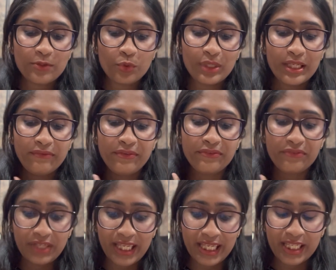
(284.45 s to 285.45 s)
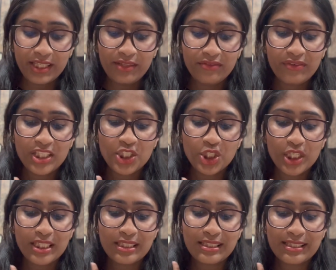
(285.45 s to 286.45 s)
only 15 when
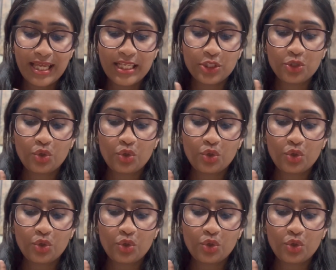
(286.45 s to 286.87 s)
she is sent